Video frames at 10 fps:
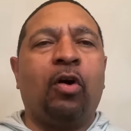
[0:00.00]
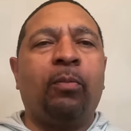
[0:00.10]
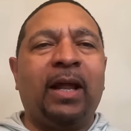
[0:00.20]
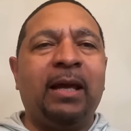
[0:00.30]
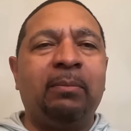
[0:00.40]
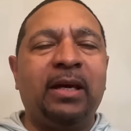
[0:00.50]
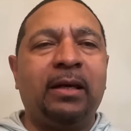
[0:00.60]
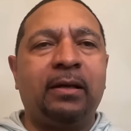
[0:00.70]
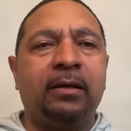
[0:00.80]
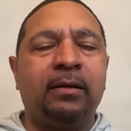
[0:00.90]
Don't blame
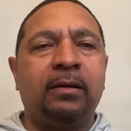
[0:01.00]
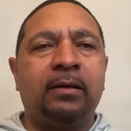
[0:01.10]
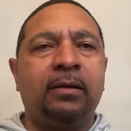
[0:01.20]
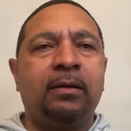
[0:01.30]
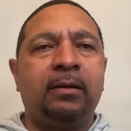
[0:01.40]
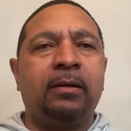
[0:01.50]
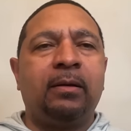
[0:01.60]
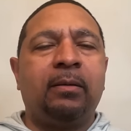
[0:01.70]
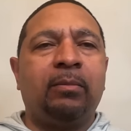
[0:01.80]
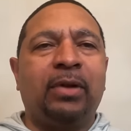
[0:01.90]
me.
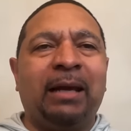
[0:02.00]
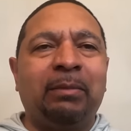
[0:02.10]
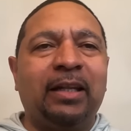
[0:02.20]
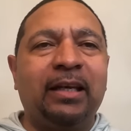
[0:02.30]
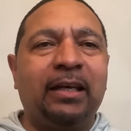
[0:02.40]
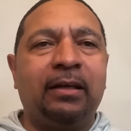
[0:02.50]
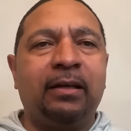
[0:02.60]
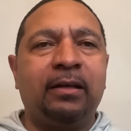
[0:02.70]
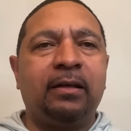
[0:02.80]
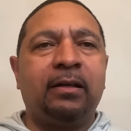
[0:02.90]
Blame the league.
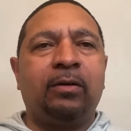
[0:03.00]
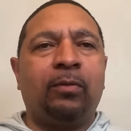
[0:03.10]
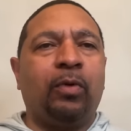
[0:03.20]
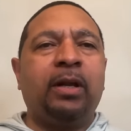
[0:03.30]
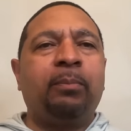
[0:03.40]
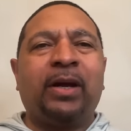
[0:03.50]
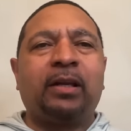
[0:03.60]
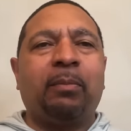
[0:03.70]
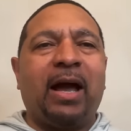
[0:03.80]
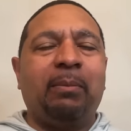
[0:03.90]
We didn't
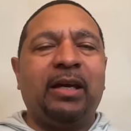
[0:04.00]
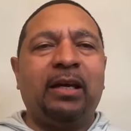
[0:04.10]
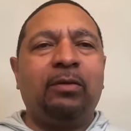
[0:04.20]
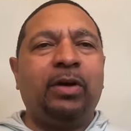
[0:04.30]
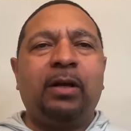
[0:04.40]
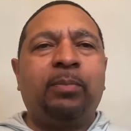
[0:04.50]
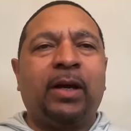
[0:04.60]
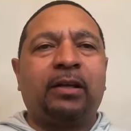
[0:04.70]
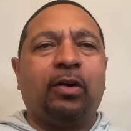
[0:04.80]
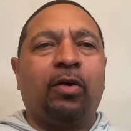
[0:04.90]
pick the Miami Heat. We didn't
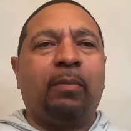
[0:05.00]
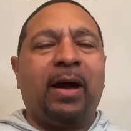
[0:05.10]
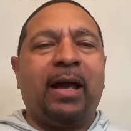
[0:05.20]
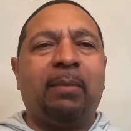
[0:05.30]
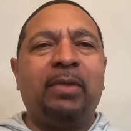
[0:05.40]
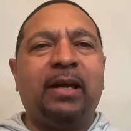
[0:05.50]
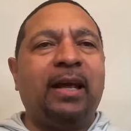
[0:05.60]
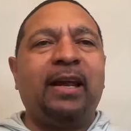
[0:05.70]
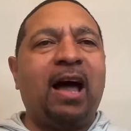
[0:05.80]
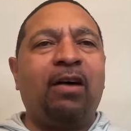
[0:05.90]
pick to go to Miami. It
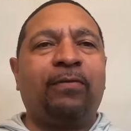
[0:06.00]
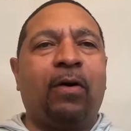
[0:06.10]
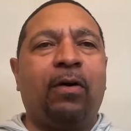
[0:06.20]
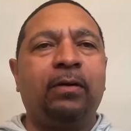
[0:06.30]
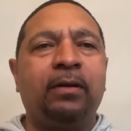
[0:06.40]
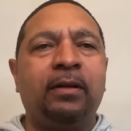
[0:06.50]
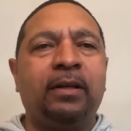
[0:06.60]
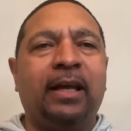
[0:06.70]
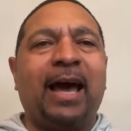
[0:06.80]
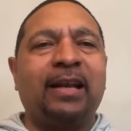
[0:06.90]
ain't our fault.
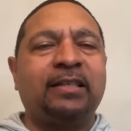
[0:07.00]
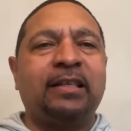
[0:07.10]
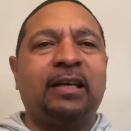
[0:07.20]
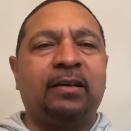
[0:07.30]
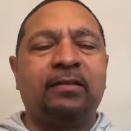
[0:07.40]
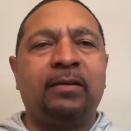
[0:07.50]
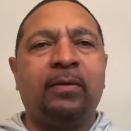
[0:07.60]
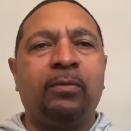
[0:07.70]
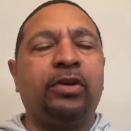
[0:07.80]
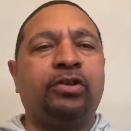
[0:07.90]
They got to see us.
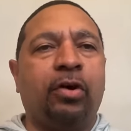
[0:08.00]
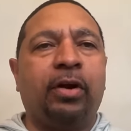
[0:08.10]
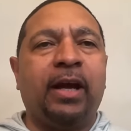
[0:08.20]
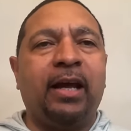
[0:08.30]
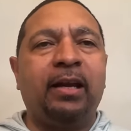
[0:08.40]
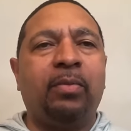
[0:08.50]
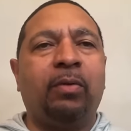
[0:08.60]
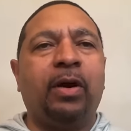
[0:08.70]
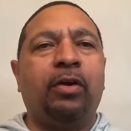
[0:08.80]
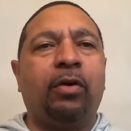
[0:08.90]
We're shorthanded, but
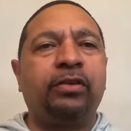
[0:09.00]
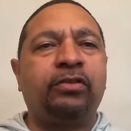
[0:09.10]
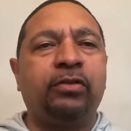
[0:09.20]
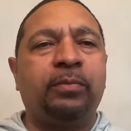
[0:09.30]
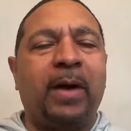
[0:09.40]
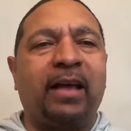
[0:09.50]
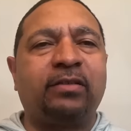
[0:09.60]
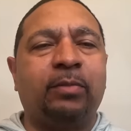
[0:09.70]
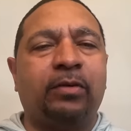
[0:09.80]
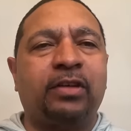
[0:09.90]
we're no excuse
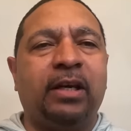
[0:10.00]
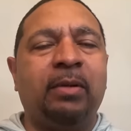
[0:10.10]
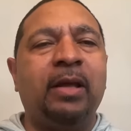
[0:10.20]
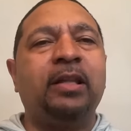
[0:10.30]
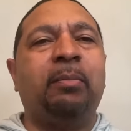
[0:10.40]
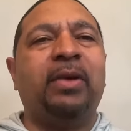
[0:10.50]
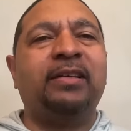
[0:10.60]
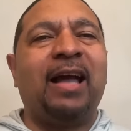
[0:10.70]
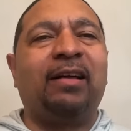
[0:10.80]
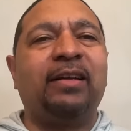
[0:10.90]
basketball team. The
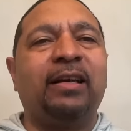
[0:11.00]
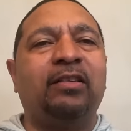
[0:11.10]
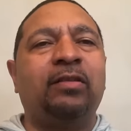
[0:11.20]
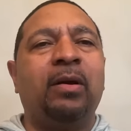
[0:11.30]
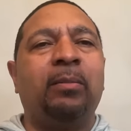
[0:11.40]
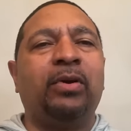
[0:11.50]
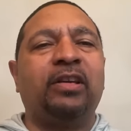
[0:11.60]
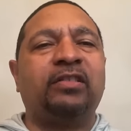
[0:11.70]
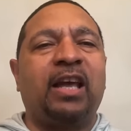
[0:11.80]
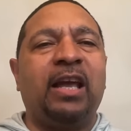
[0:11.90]
mentality is put
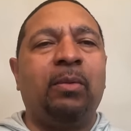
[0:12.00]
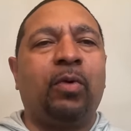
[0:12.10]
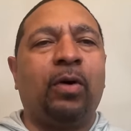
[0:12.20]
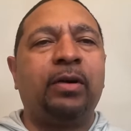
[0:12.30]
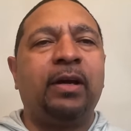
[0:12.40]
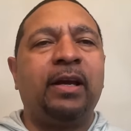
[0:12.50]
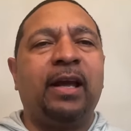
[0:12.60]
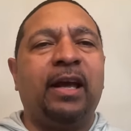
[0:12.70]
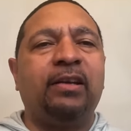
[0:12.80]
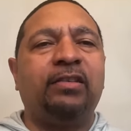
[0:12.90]
the same work,
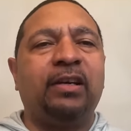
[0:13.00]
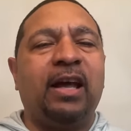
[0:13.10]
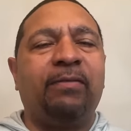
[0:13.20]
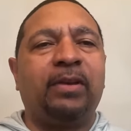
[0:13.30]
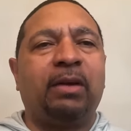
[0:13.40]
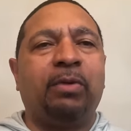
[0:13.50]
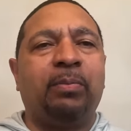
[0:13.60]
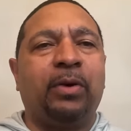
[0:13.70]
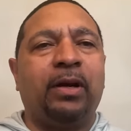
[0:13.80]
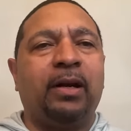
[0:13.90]
energy, and effort that we put